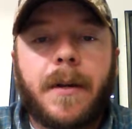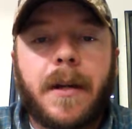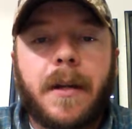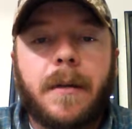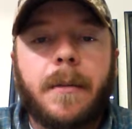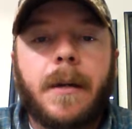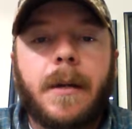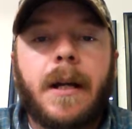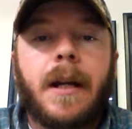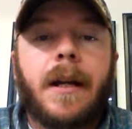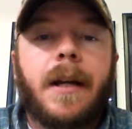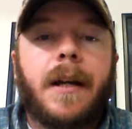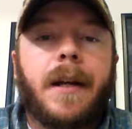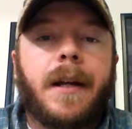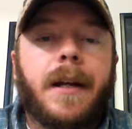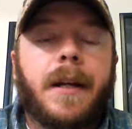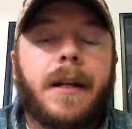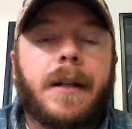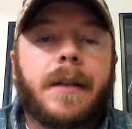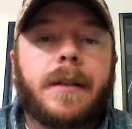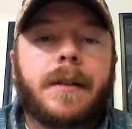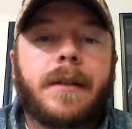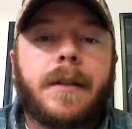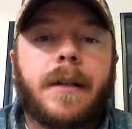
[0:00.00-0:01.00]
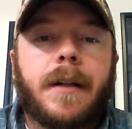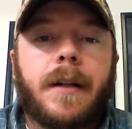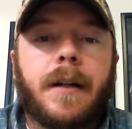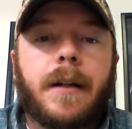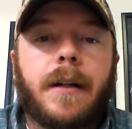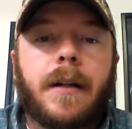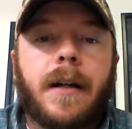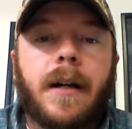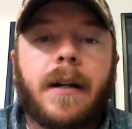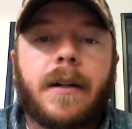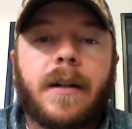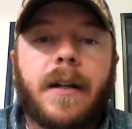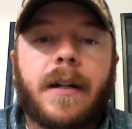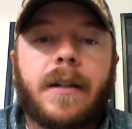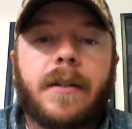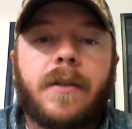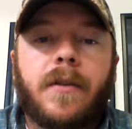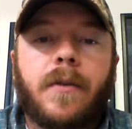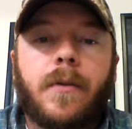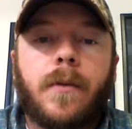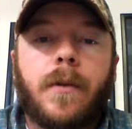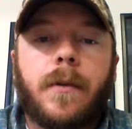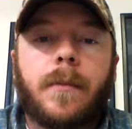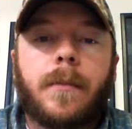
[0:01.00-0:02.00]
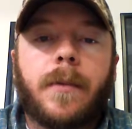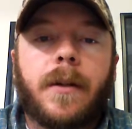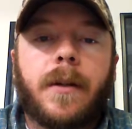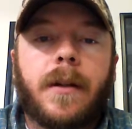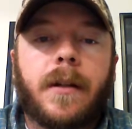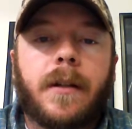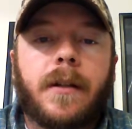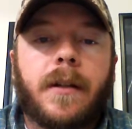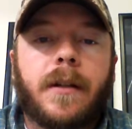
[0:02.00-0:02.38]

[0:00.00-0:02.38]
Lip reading: me, and I'll get to them.